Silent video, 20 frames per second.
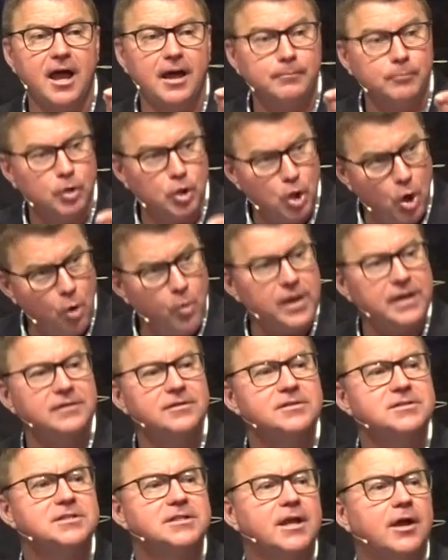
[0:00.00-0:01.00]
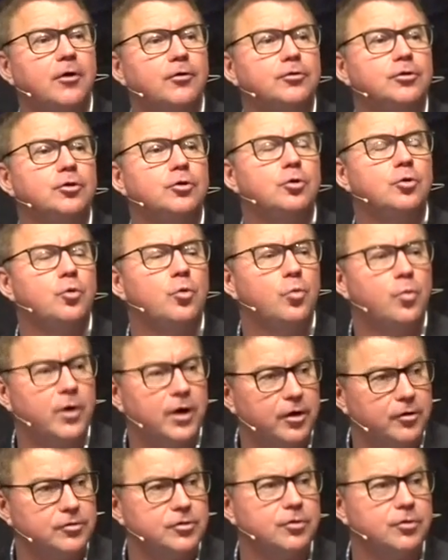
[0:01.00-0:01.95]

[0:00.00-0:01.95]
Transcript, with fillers: I'm going to tell you where